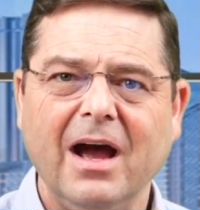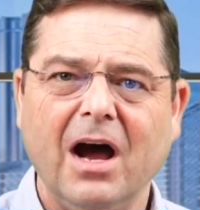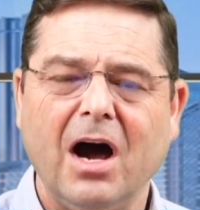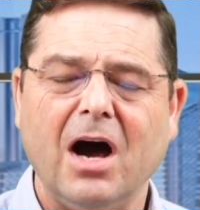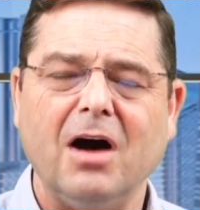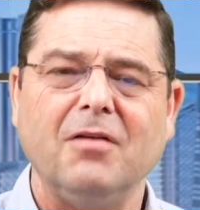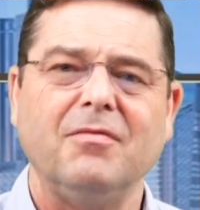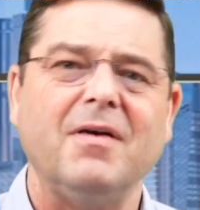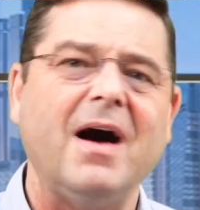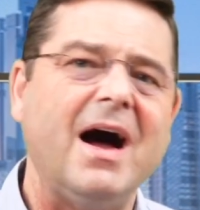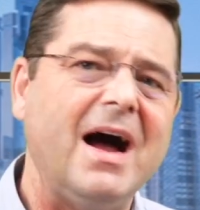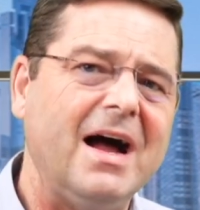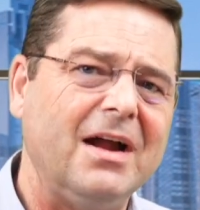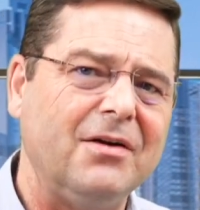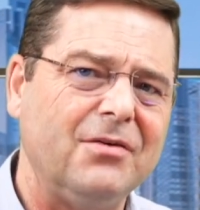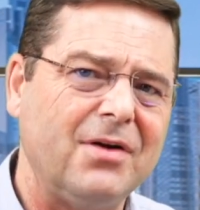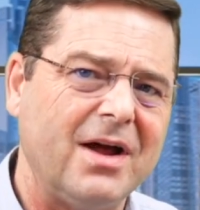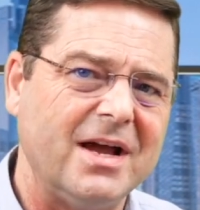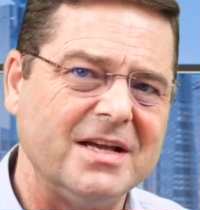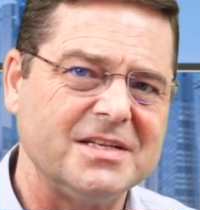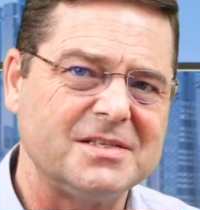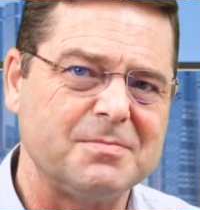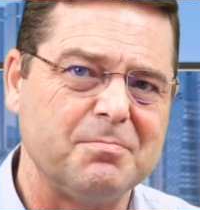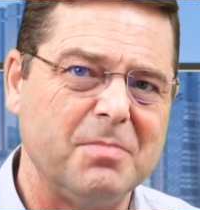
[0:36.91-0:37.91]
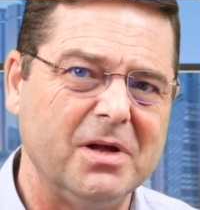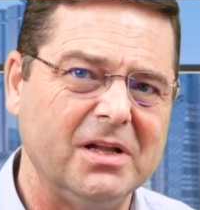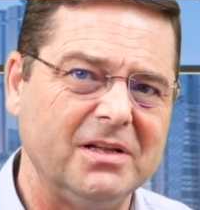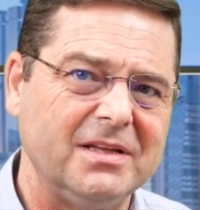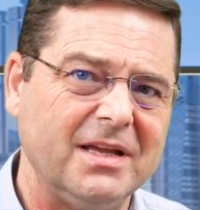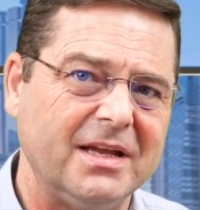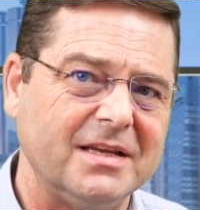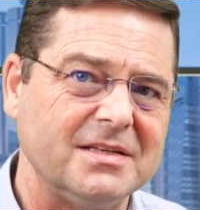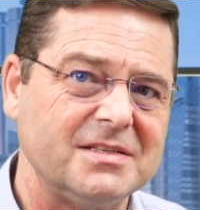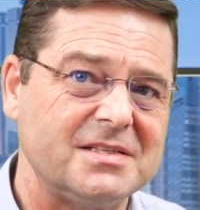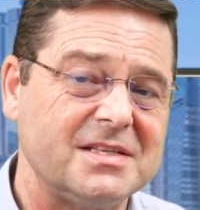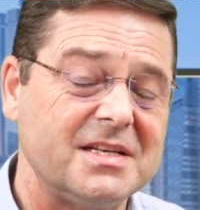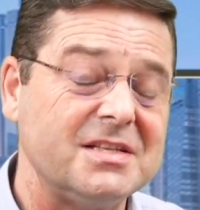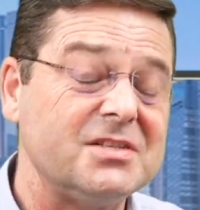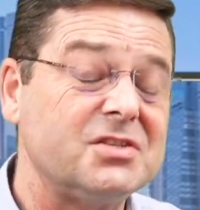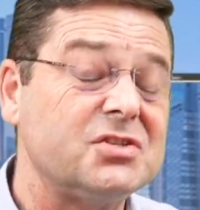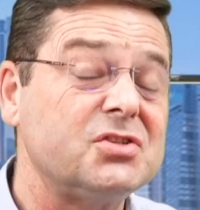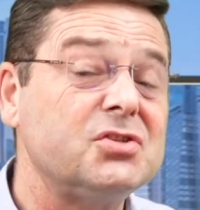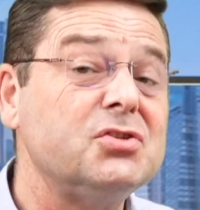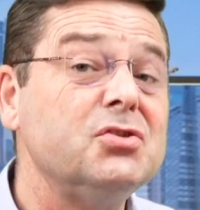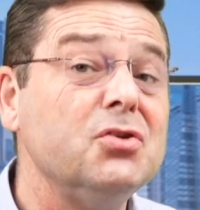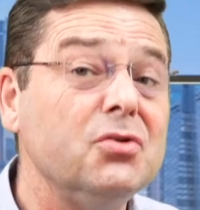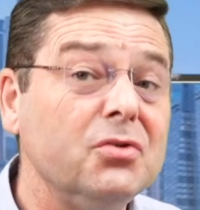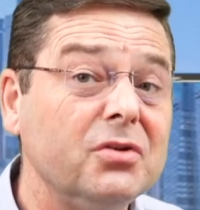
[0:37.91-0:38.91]
of high-rise buildings is
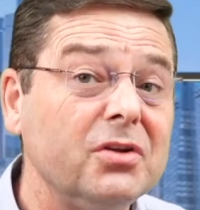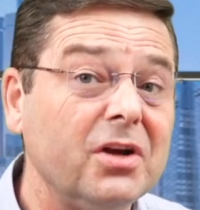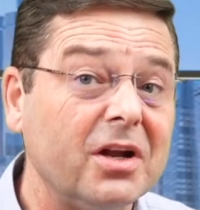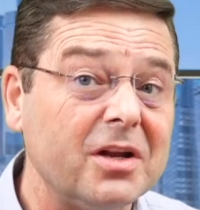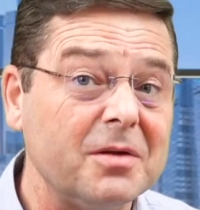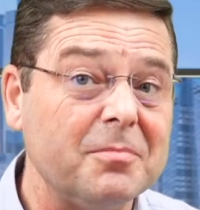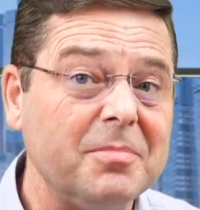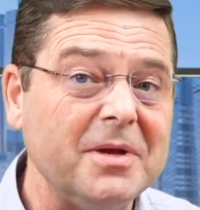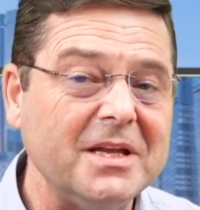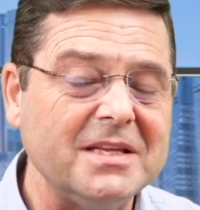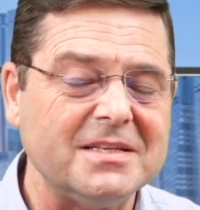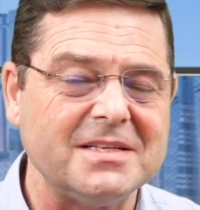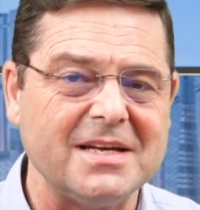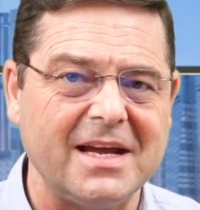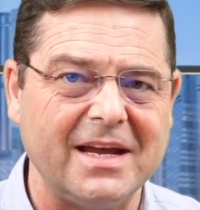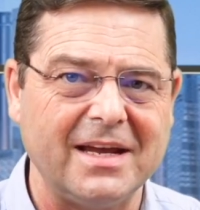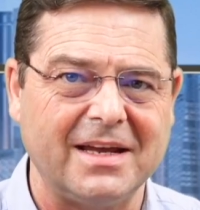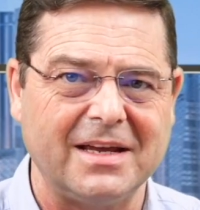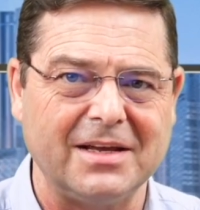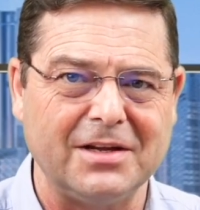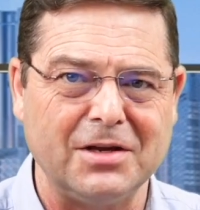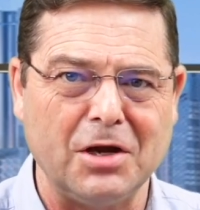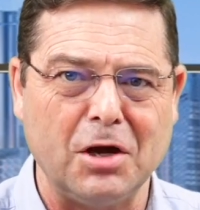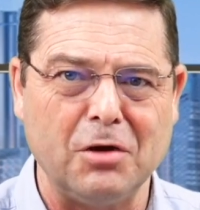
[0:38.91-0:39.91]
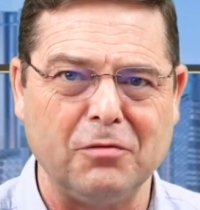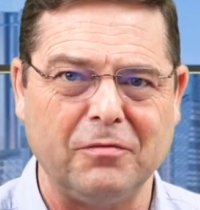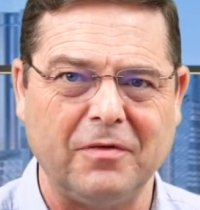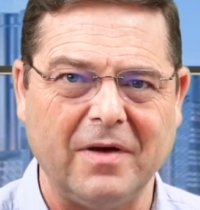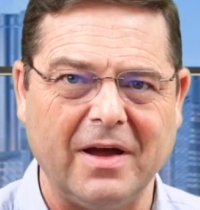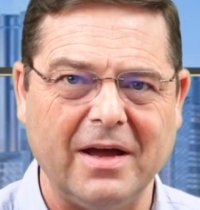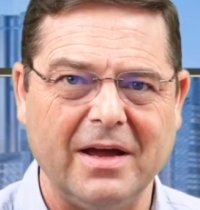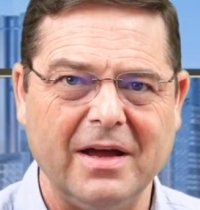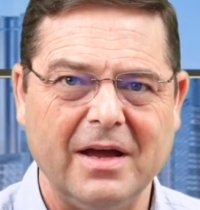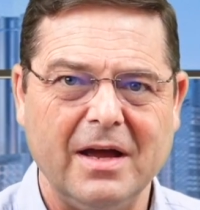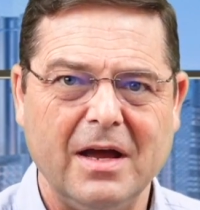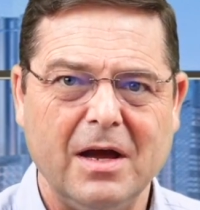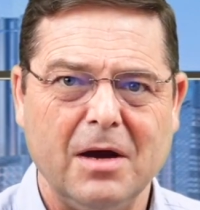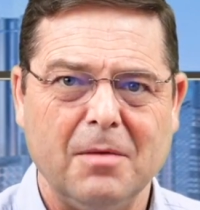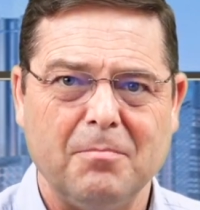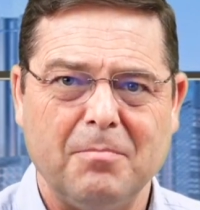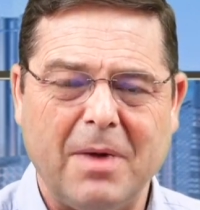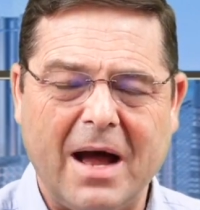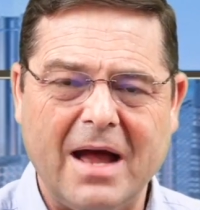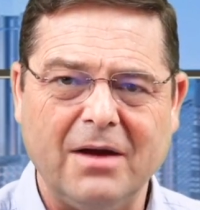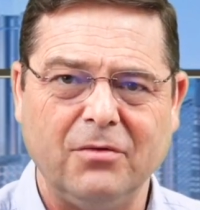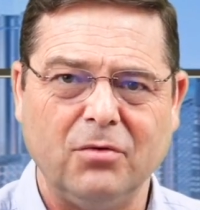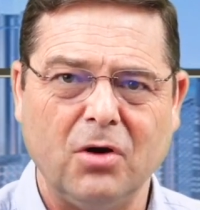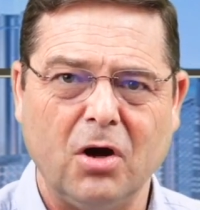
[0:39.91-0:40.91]
soon going to be taken over
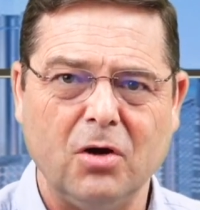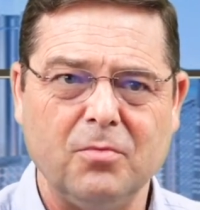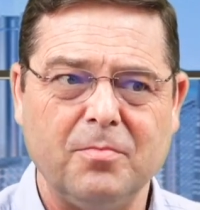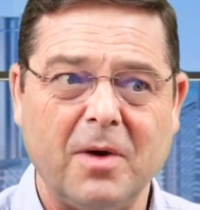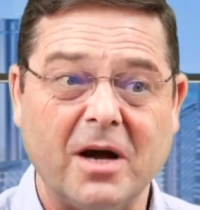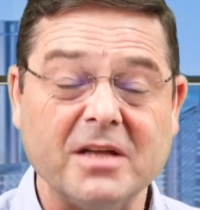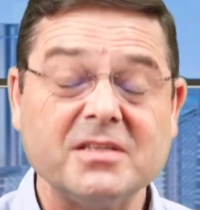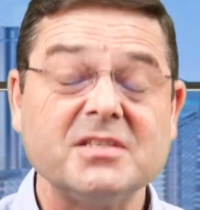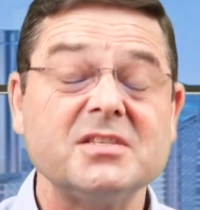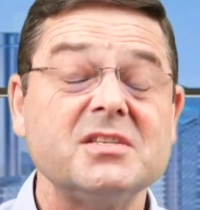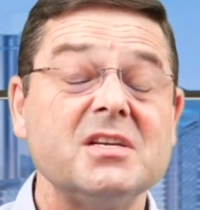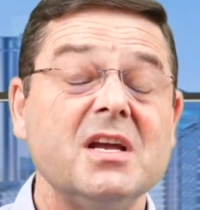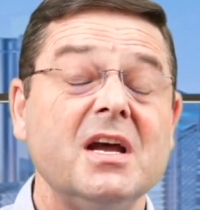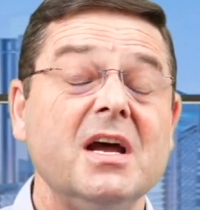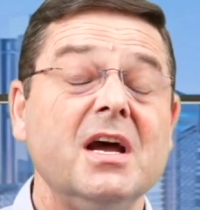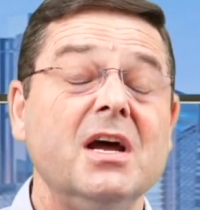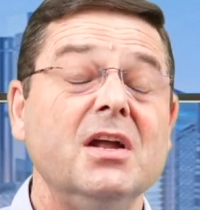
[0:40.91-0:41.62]
by robots.